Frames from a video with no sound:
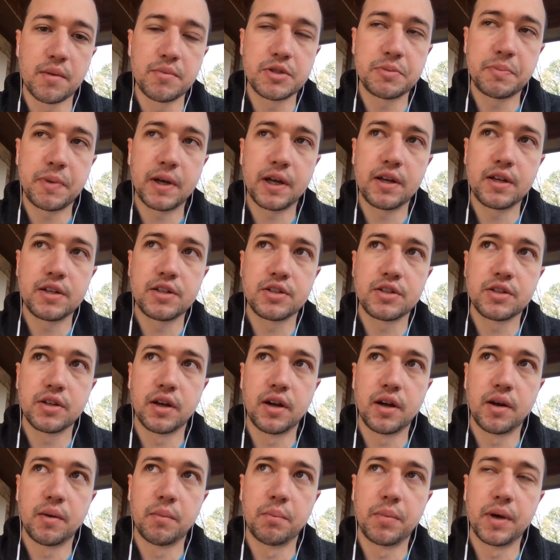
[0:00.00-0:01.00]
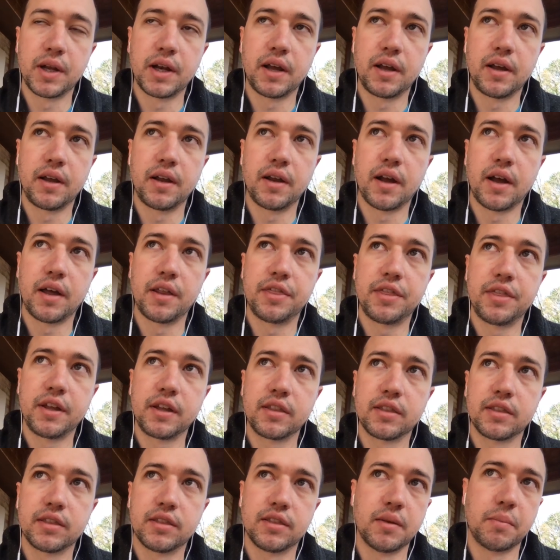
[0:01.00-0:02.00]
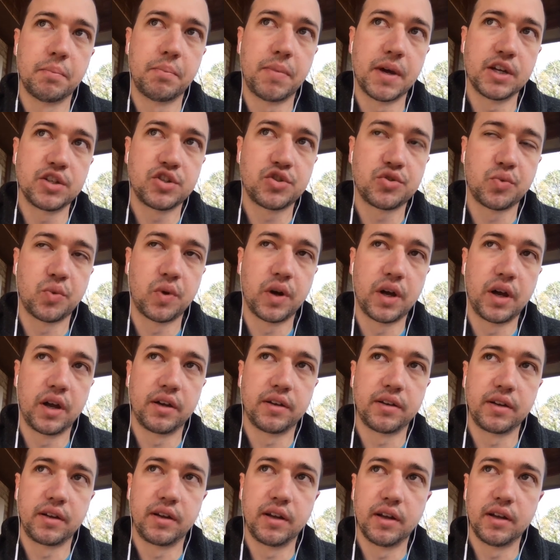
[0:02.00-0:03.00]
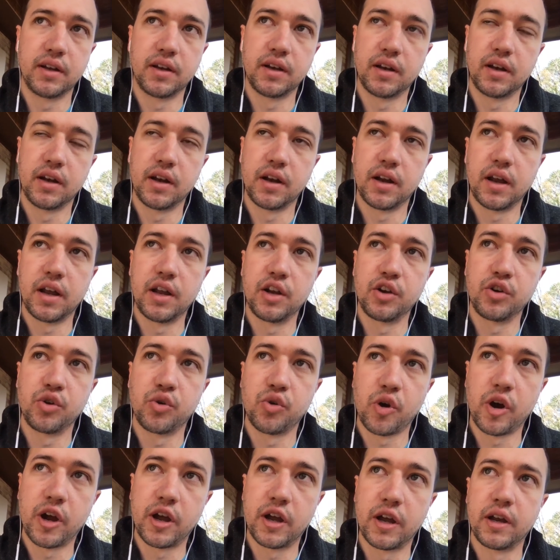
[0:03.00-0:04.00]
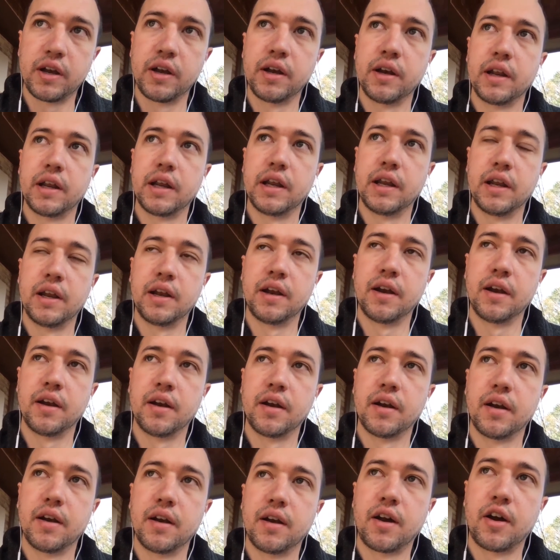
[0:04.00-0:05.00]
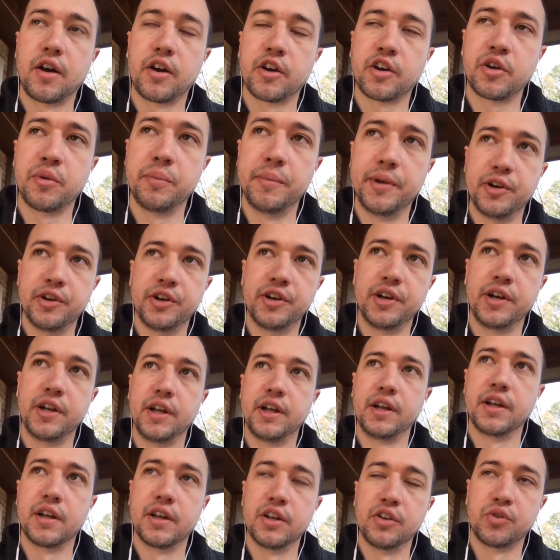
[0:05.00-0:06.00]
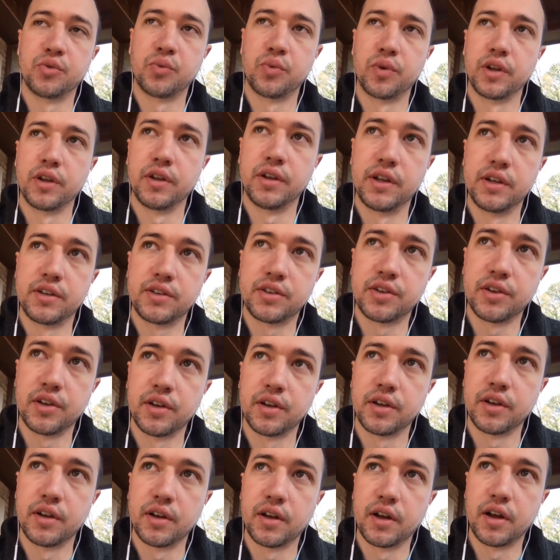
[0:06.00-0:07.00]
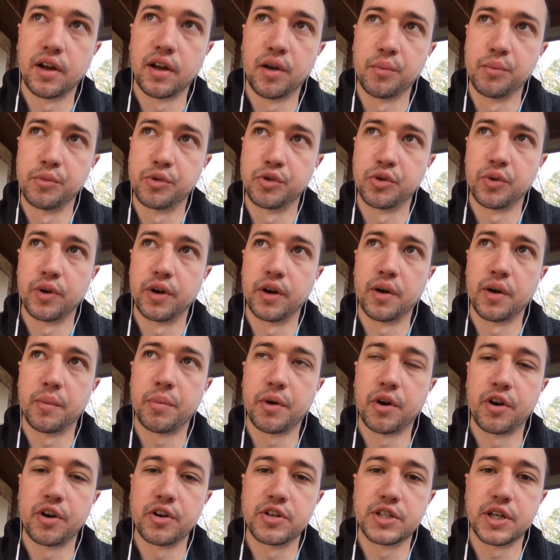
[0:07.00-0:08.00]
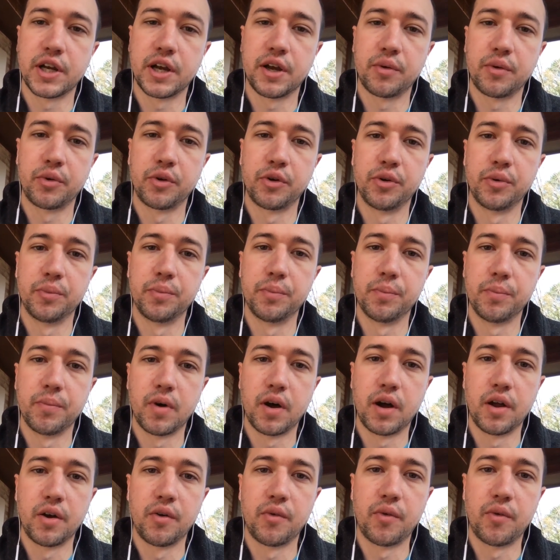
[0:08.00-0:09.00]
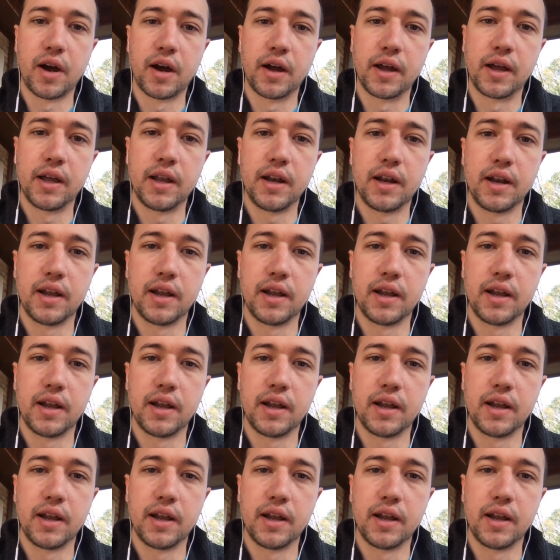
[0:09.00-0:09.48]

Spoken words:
page, but I think the best way to get ingrained in our community is really to join up on our chat room on Riot.